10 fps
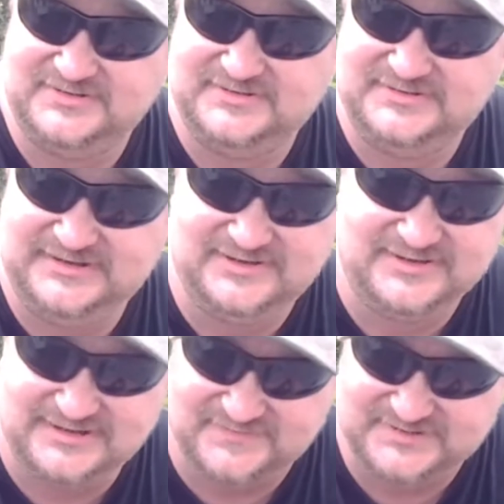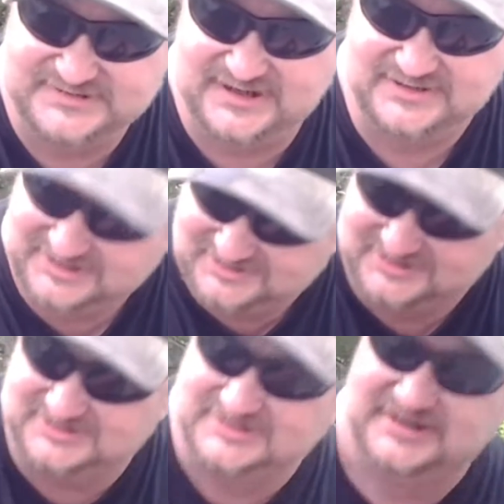and he's going to help us out. He's
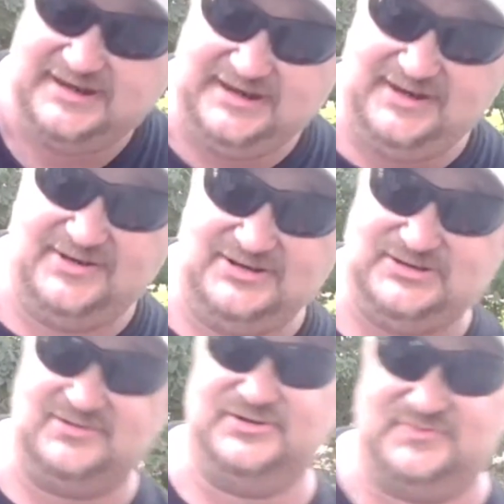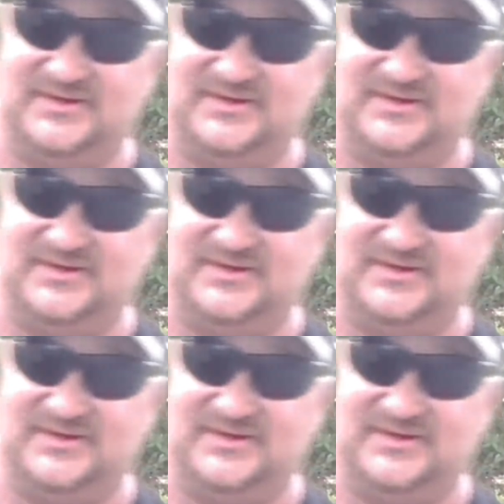going to show us what a